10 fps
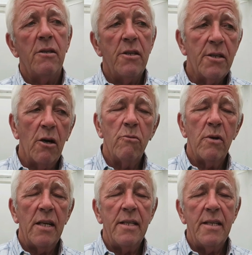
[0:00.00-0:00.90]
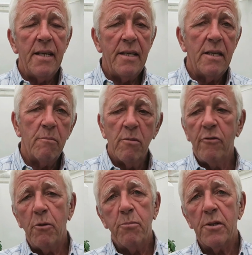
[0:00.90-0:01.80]
you don't really need it, but
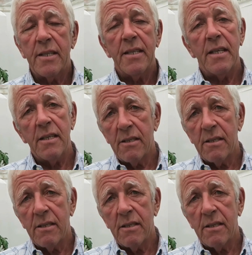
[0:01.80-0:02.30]
if you put it in,